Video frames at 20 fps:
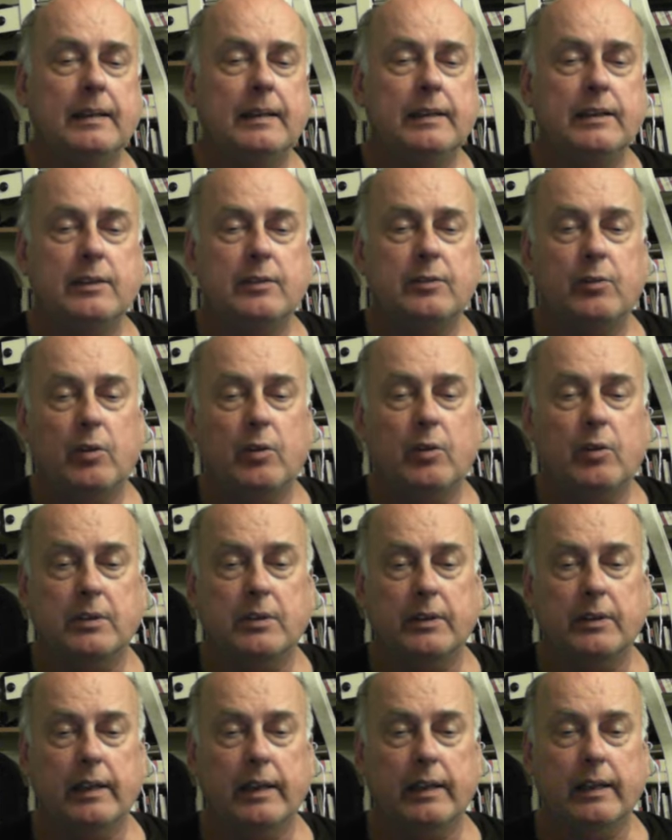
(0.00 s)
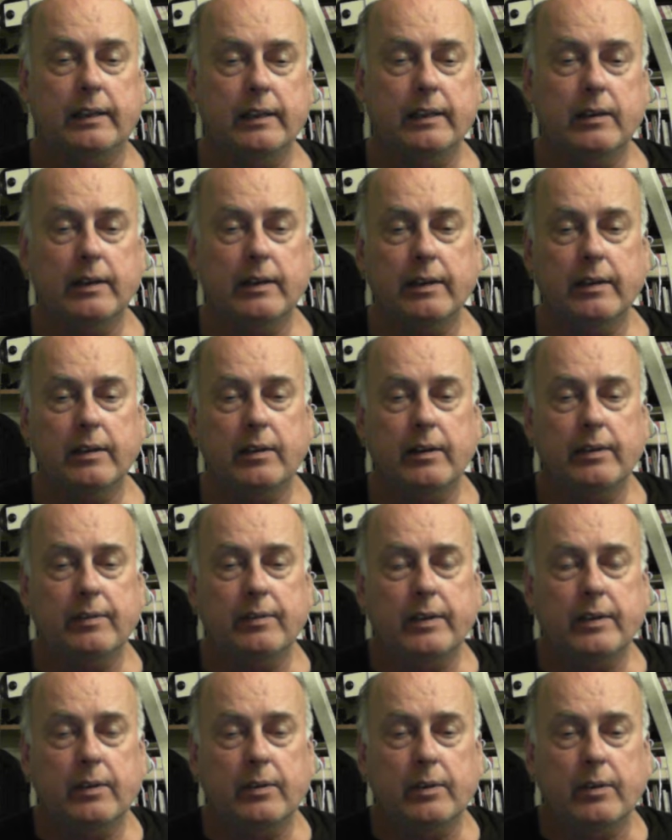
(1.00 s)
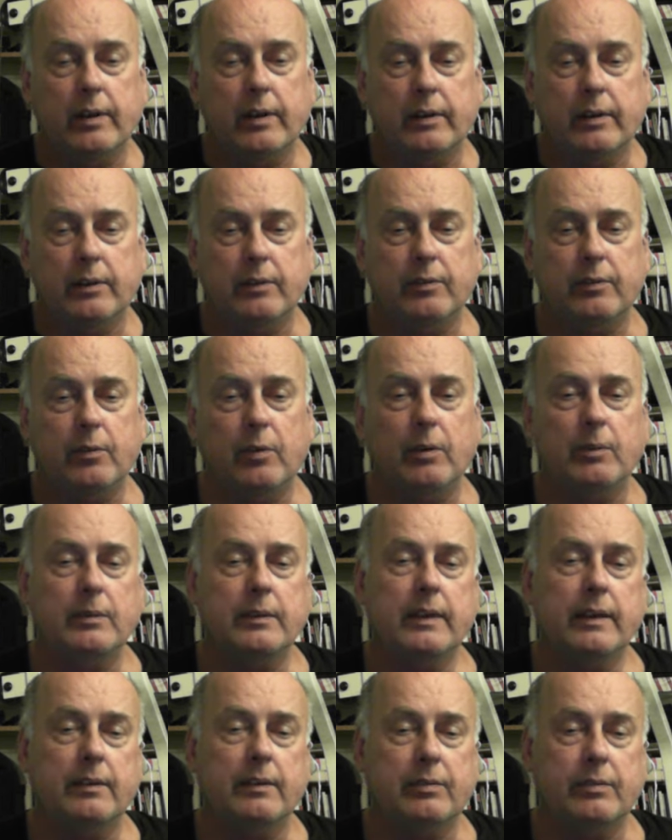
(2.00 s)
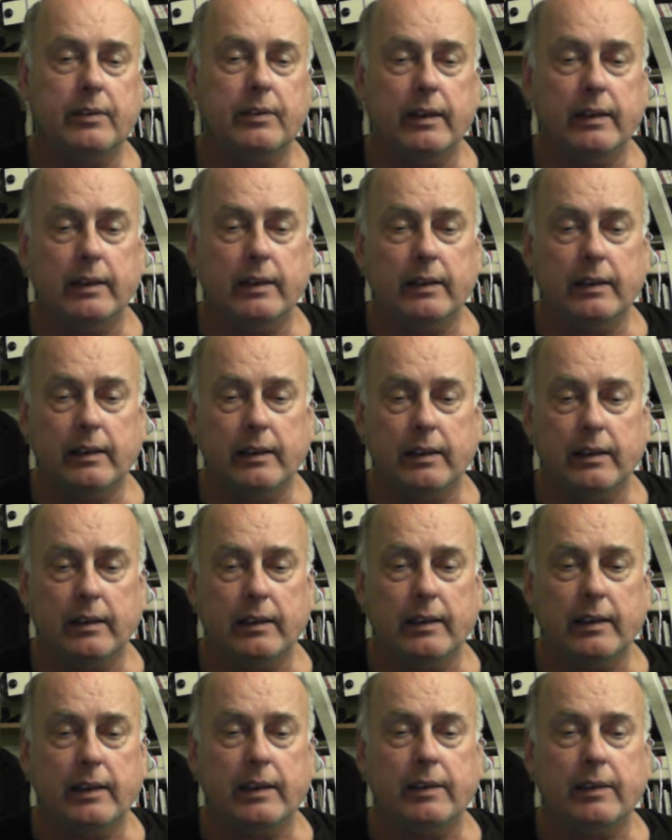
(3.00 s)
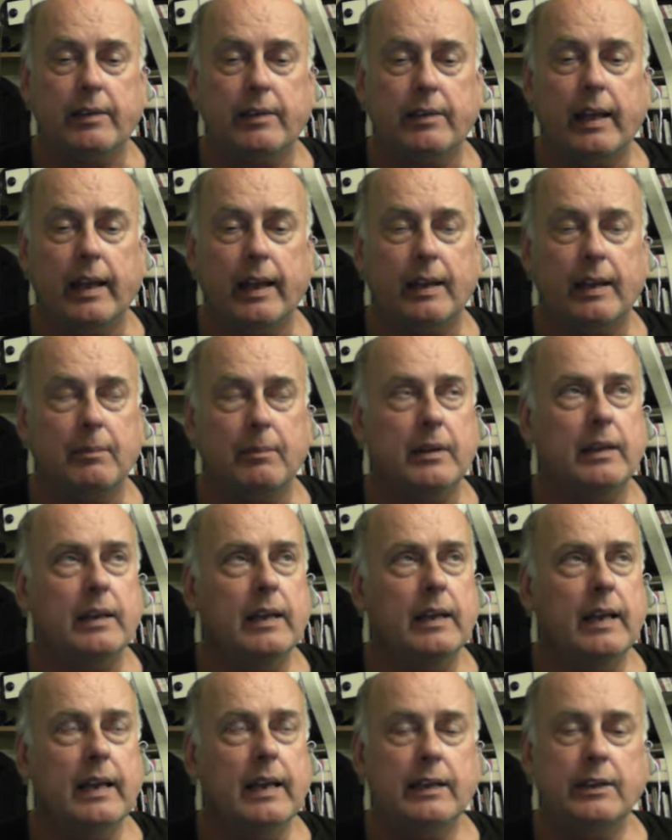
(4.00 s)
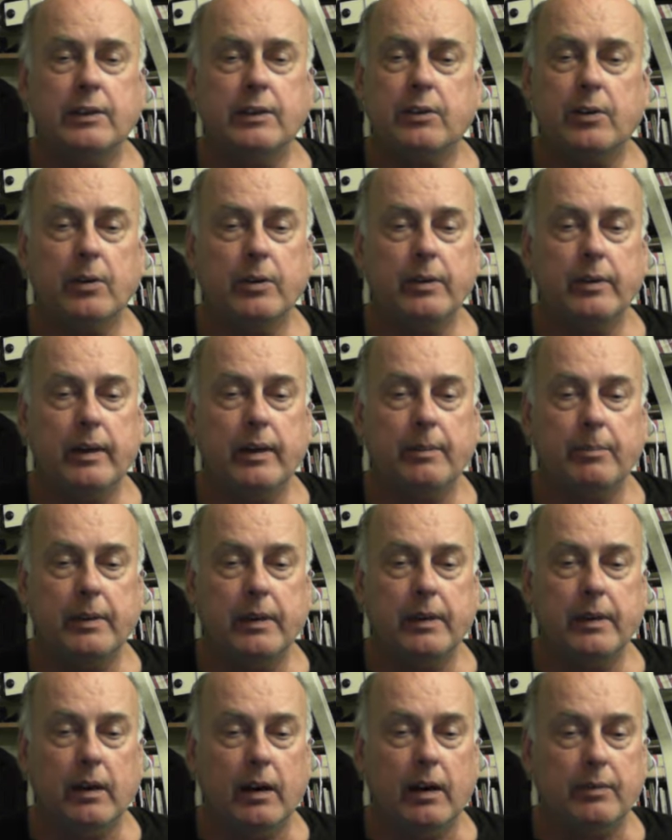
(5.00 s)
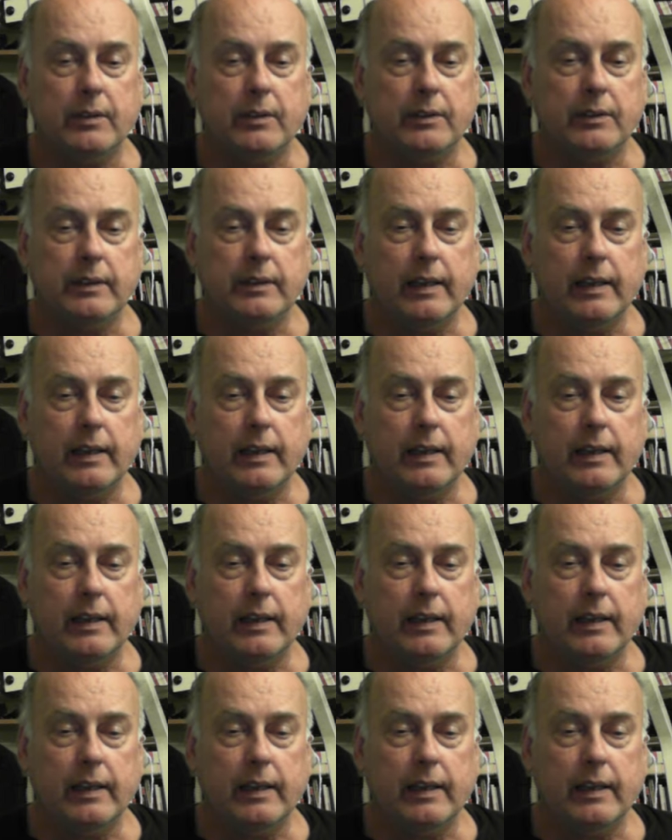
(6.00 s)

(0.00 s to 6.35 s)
These forms are nothing. If you don't know how to do forms, get a friend that can give you a hand. But just go to your MP office.